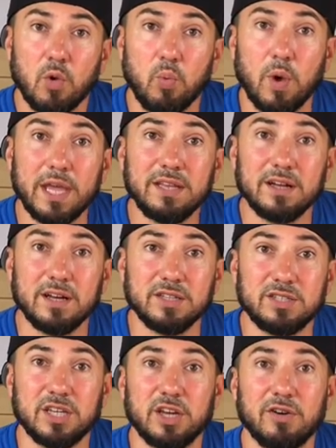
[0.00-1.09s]
wait
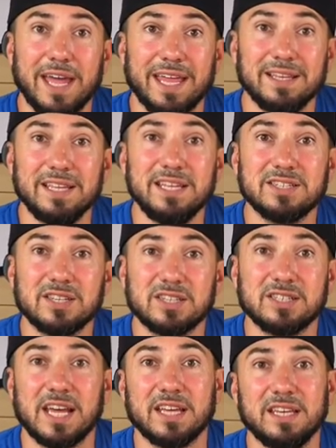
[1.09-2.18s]
until at least the
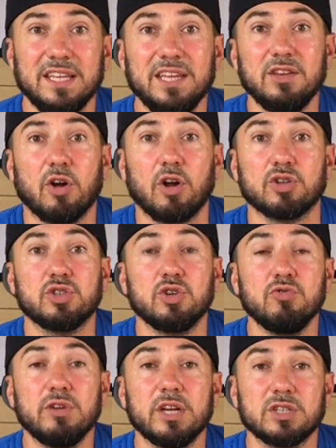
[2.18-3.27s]
second heat or 2
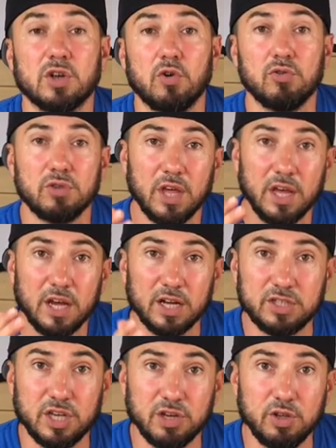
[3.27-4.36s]
years old
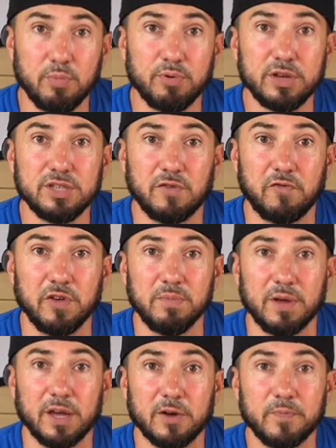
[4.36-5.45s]
until you breed your
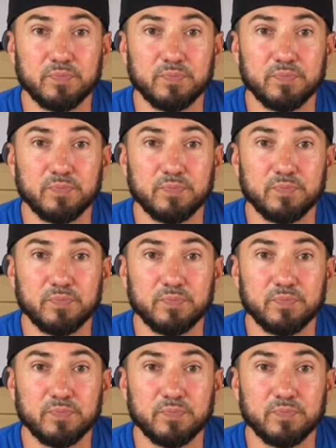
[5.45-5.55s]
female.